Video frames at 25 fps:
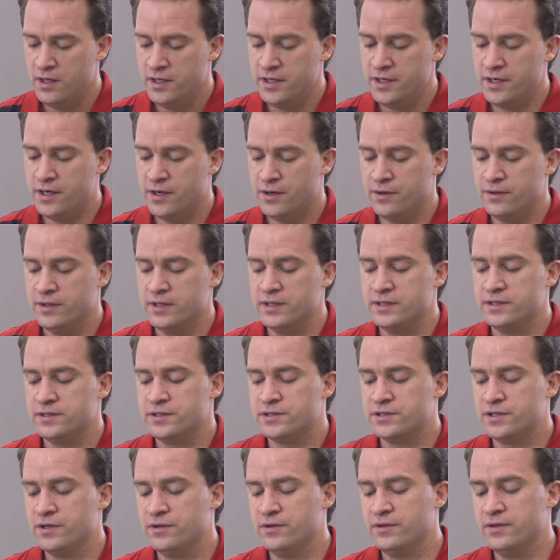You know,
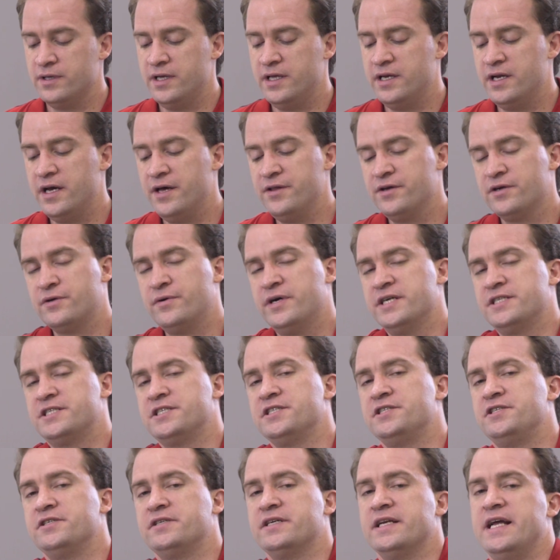so and other
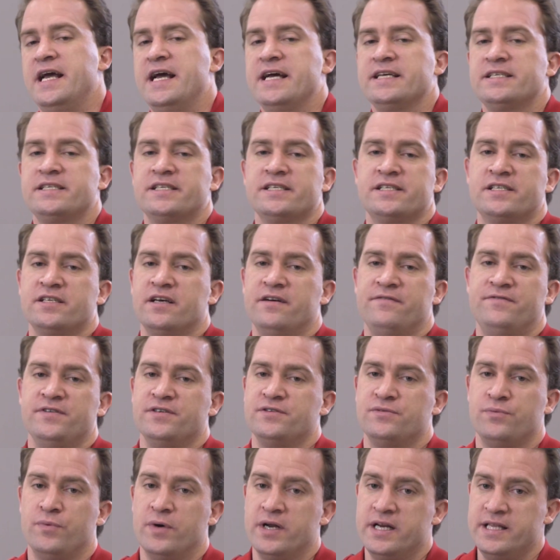questions you can ask yourself
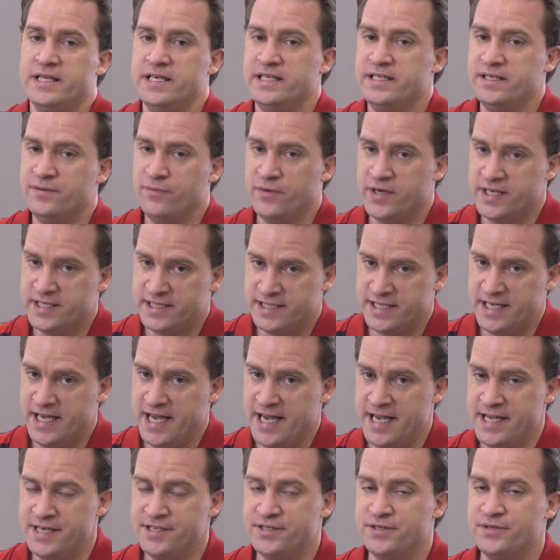is what is the
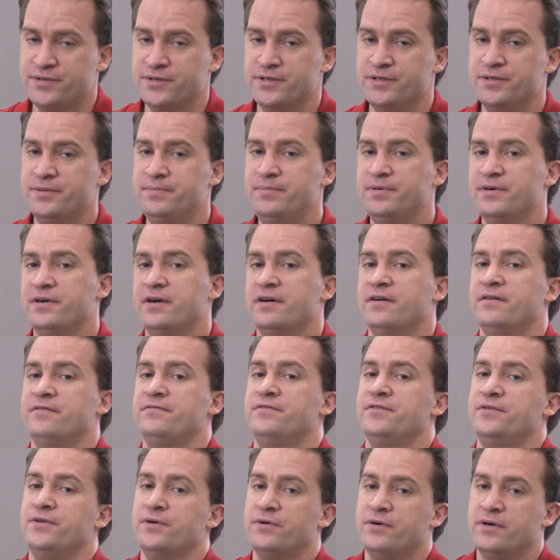age group
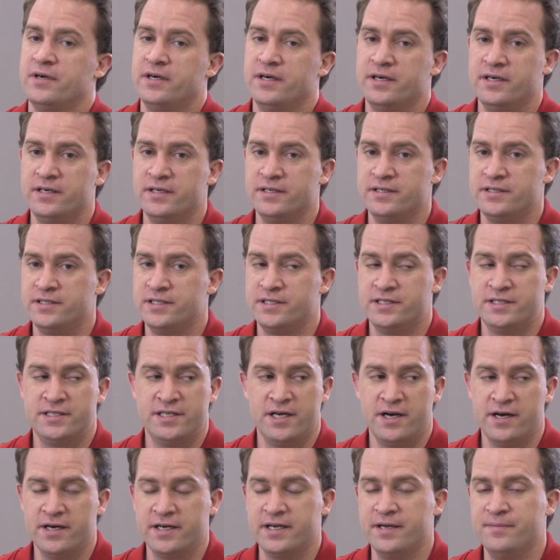of your
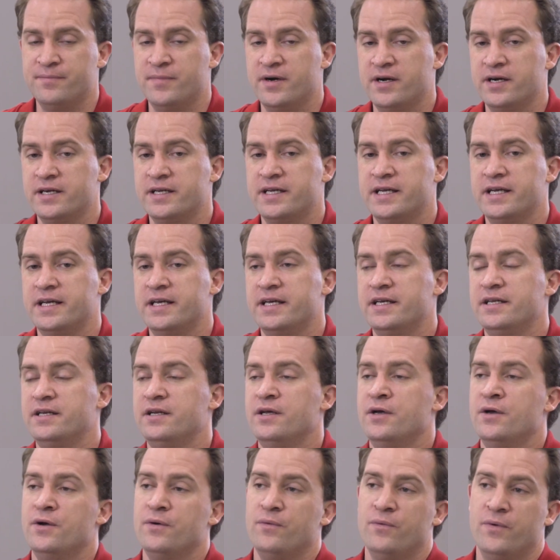target
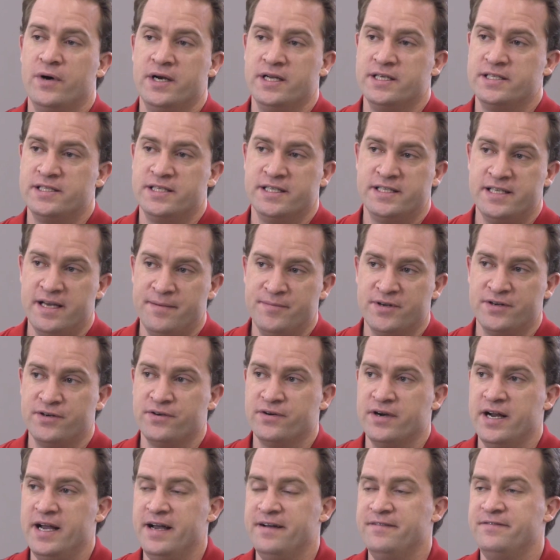market? What is the
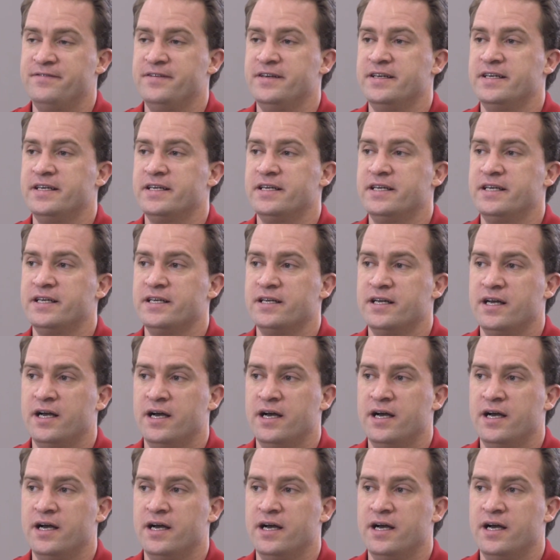demographic?